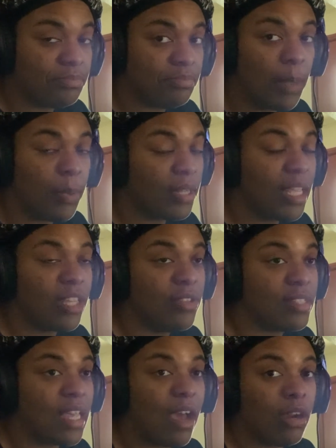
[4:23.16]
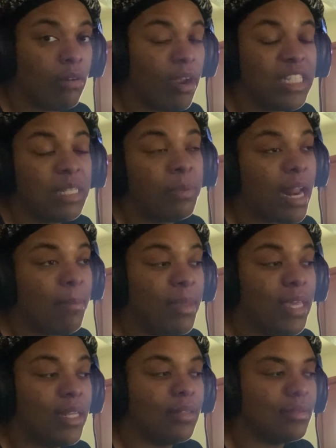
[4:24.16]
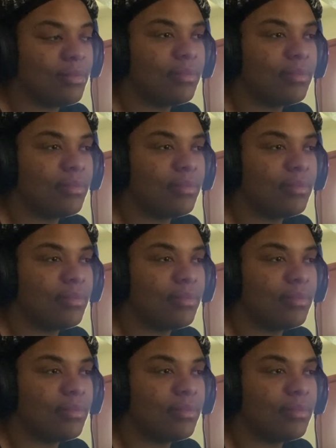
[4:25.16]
People think you sound crazy, but I mean,